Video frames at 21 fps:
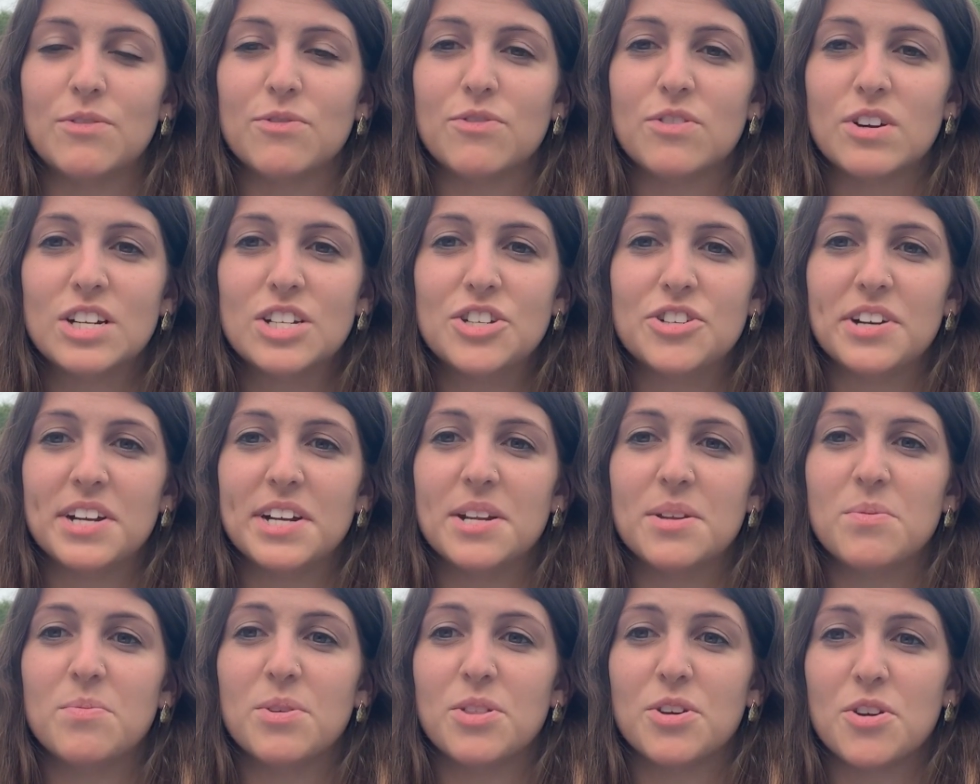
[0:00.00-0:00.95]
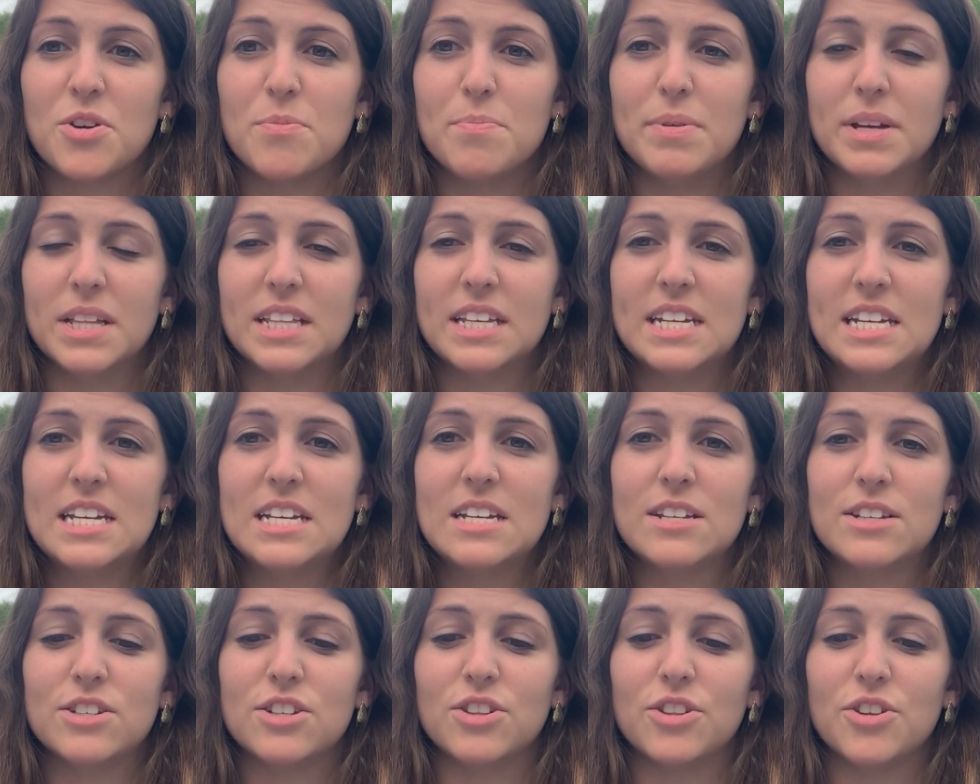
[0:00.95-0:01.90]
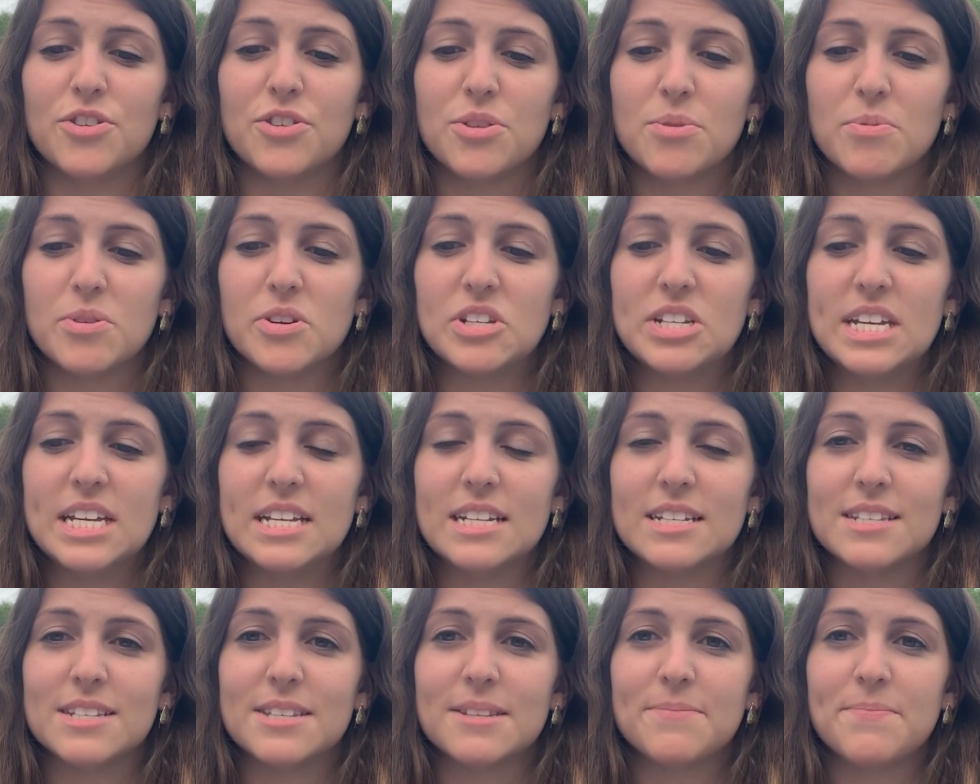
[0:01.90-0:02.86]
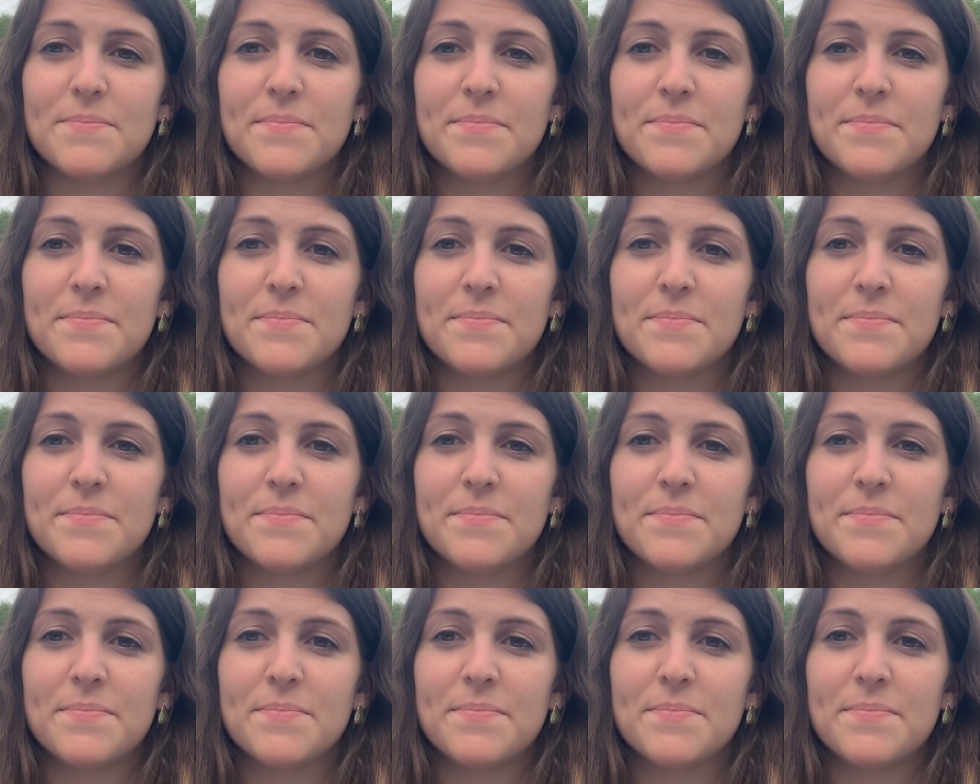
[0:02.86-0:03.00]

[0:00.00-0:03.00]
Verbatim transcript: frustrated with her ability to learn the routines.